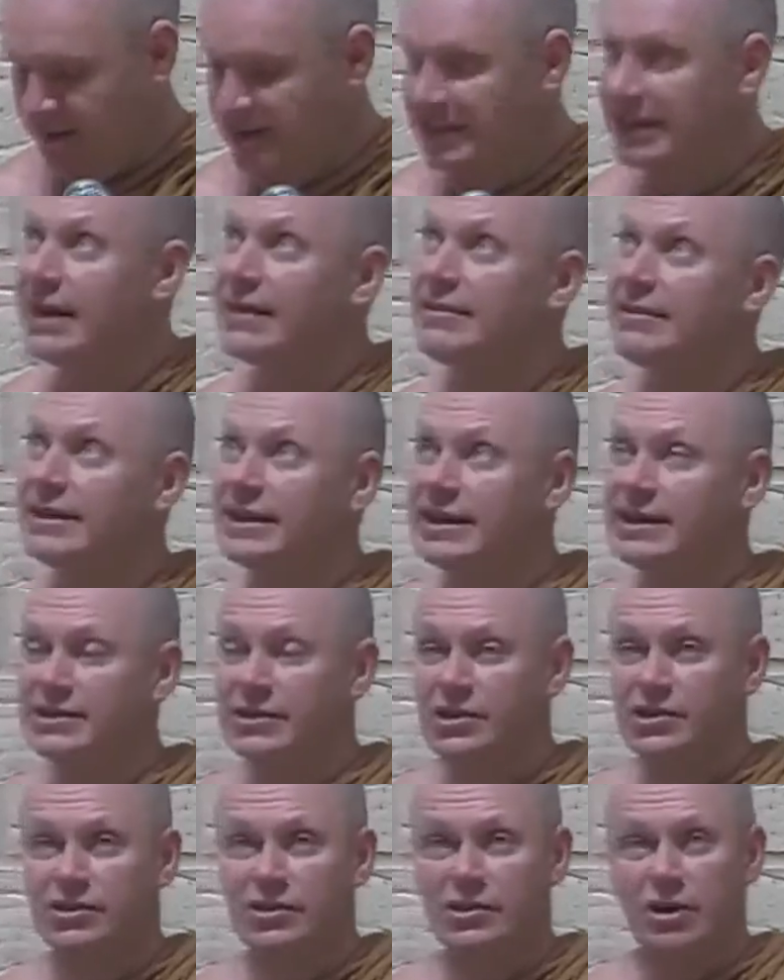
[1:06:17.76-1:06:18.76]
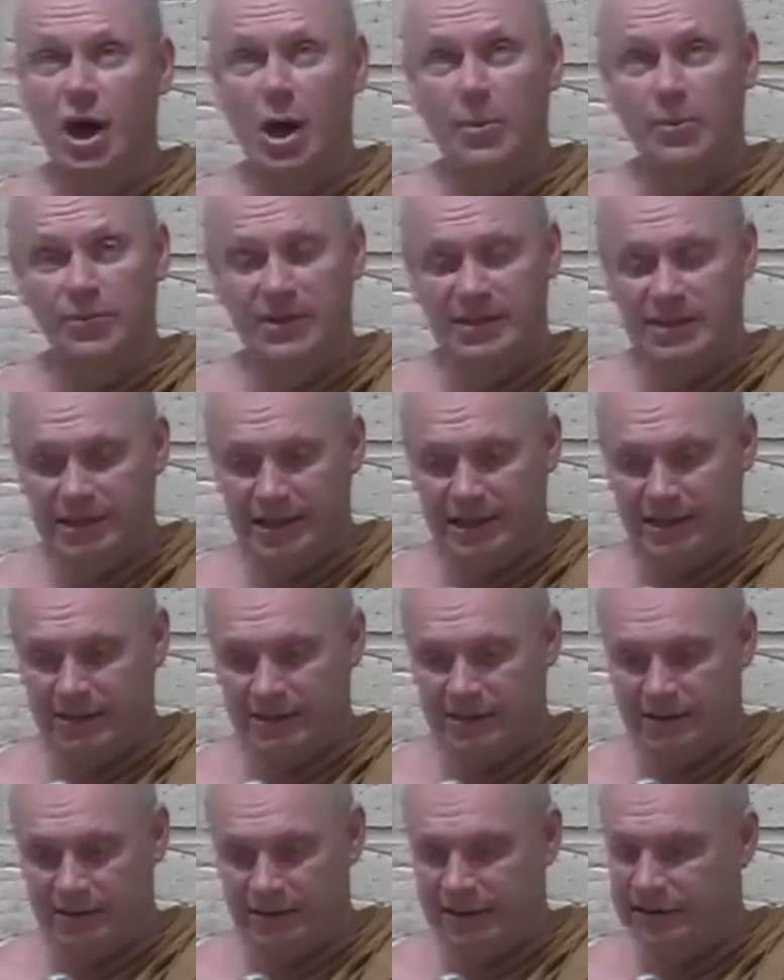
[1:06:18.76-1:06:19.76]
and Zenit, I think, is just up, isn't it?
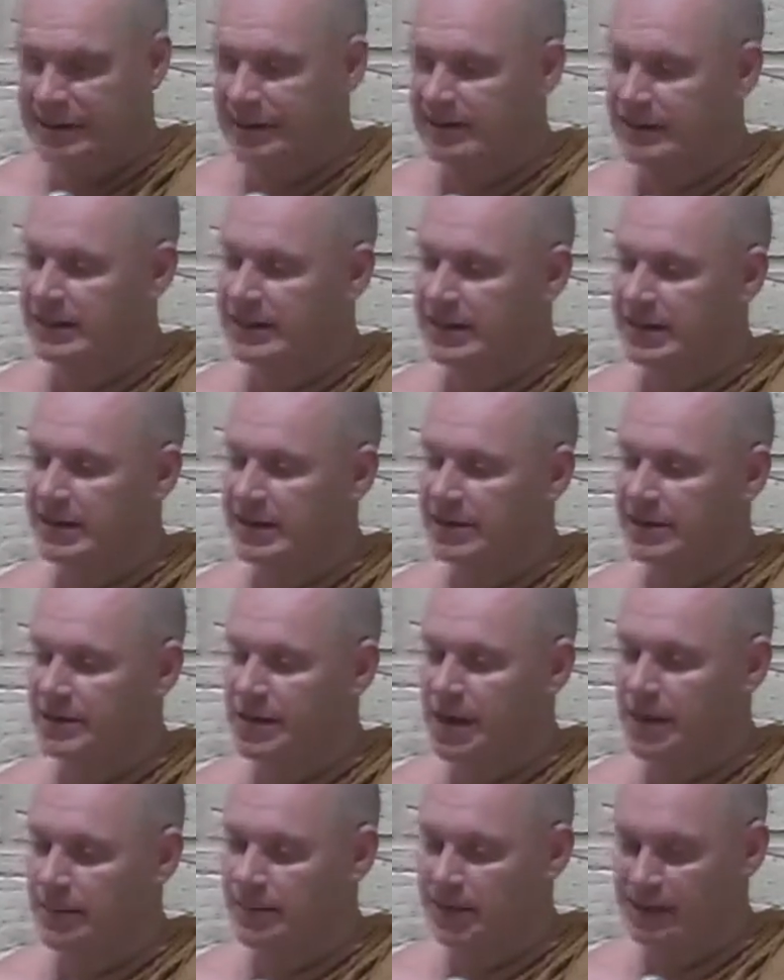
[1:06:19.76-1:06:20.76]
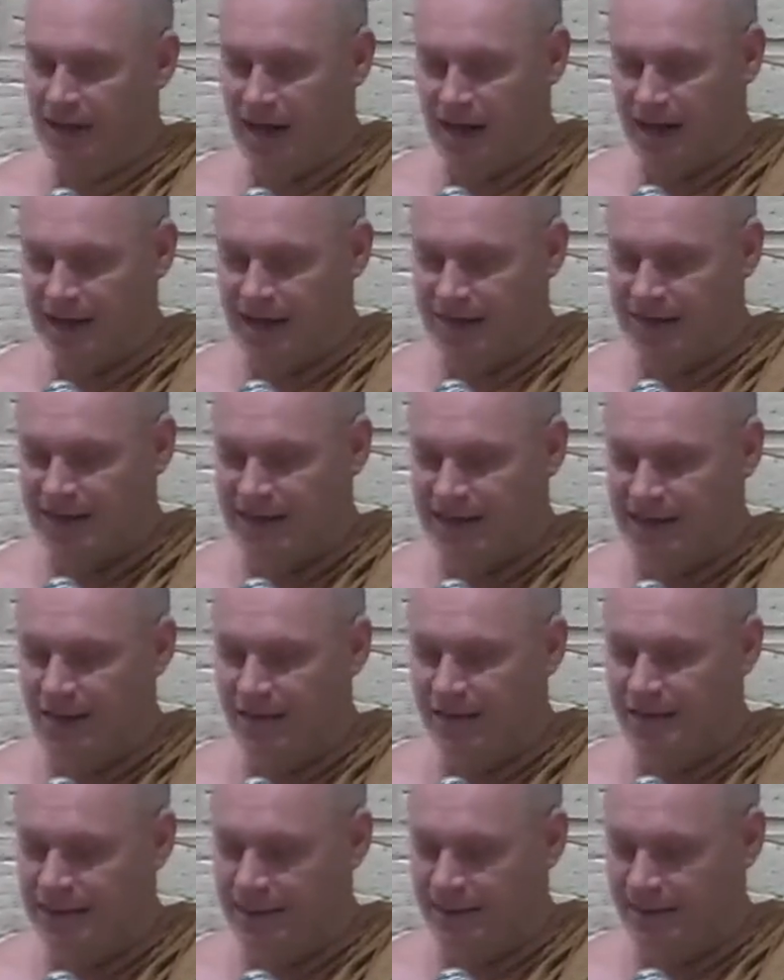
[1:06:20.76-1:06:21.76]
Zenit is up and Nadir is down
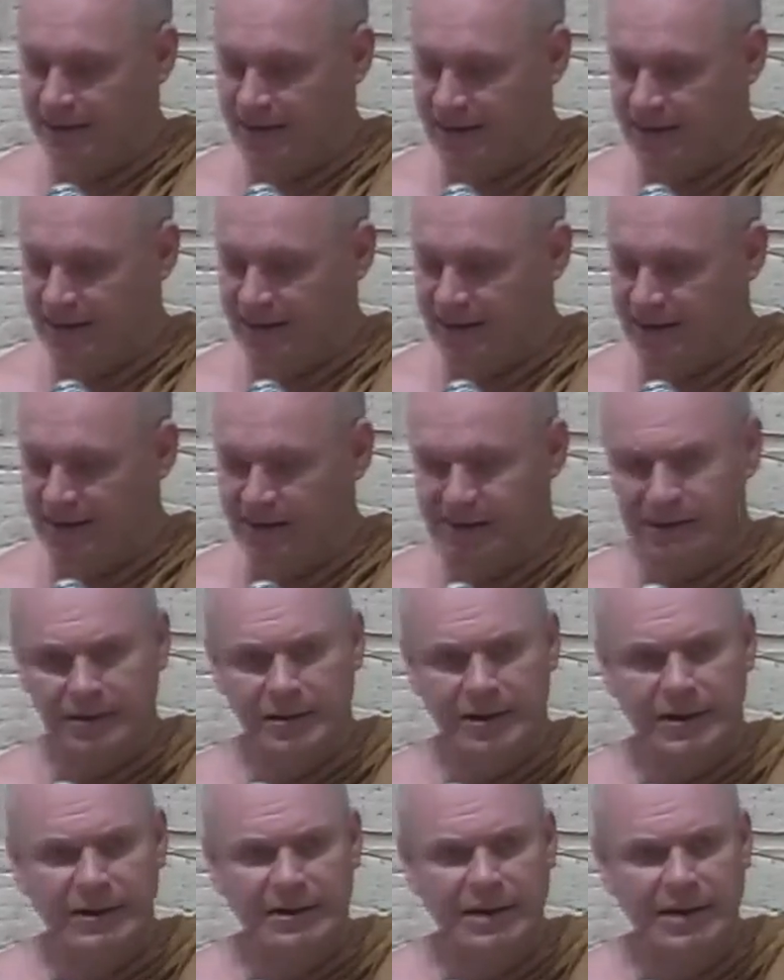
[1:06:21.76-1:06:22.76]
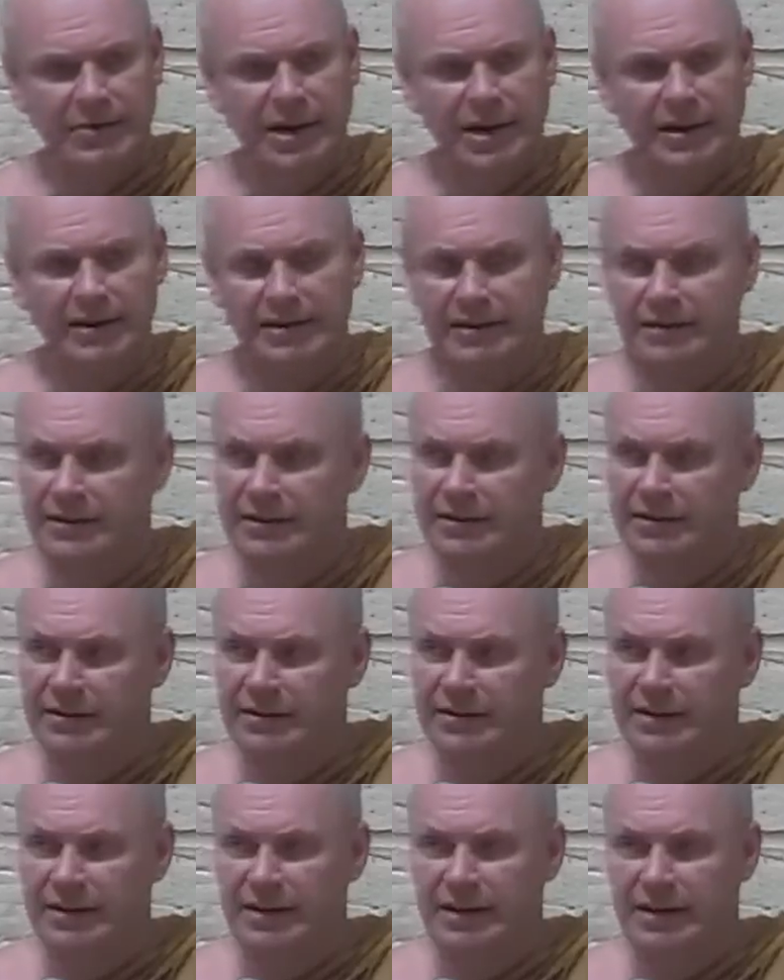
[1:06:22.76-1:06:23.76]
or something like that? Is that right?
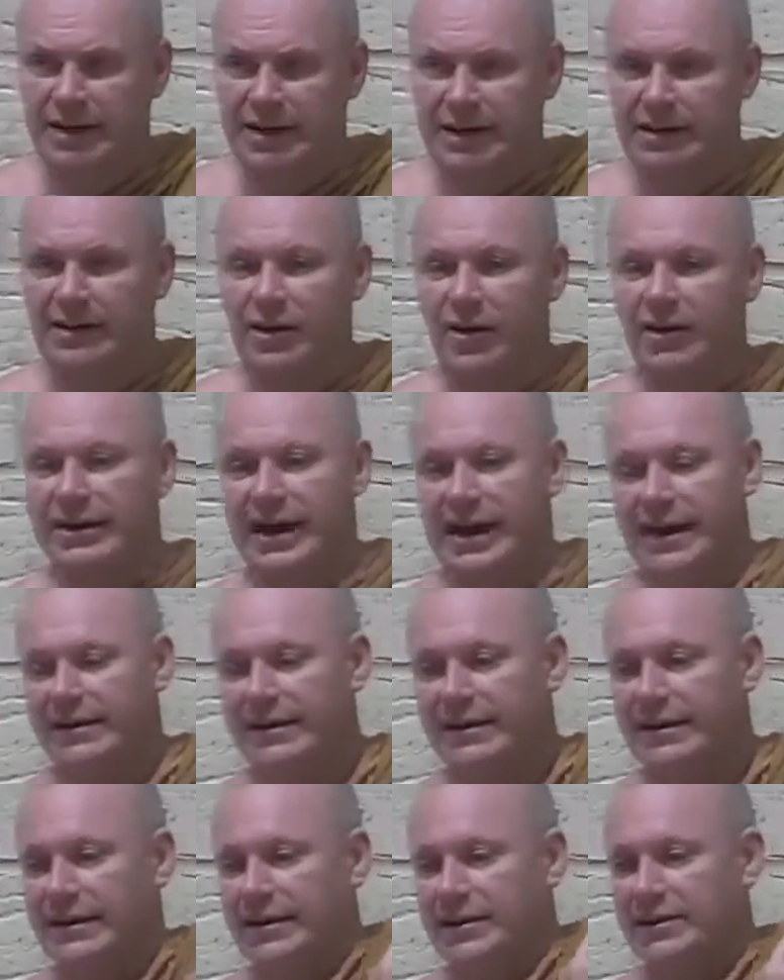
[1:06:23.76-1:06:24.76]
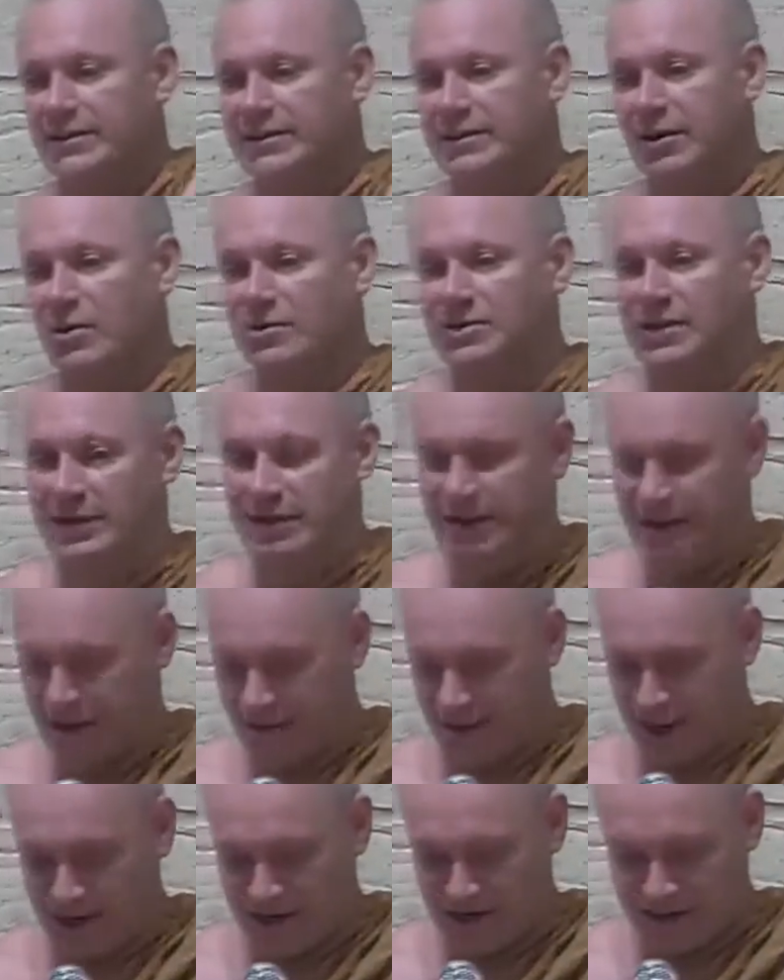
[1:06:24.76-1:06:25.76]
That's right. Yeah? Okay. So those are the
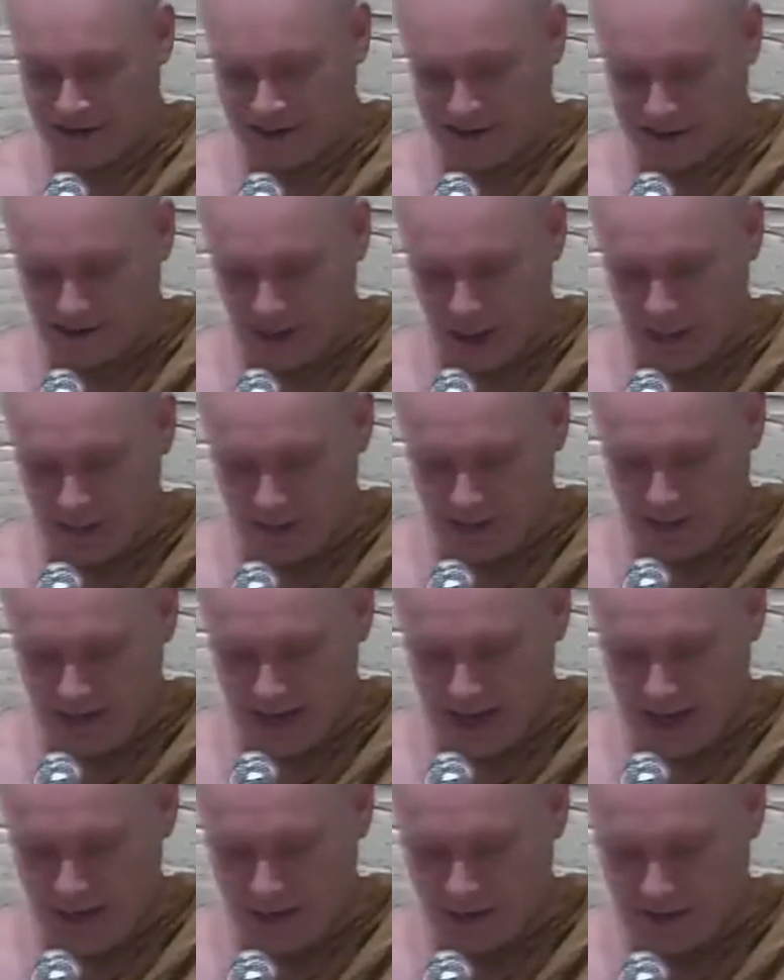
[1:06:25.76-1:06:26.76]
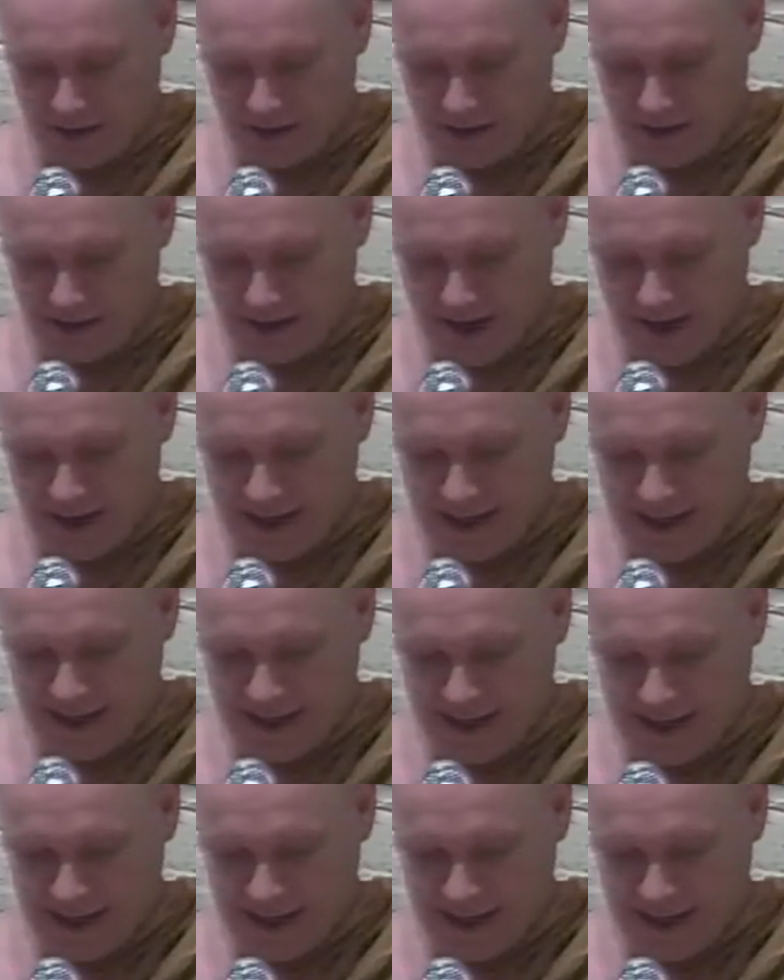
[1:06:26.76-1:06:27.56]
directions. It's up and down. So the idea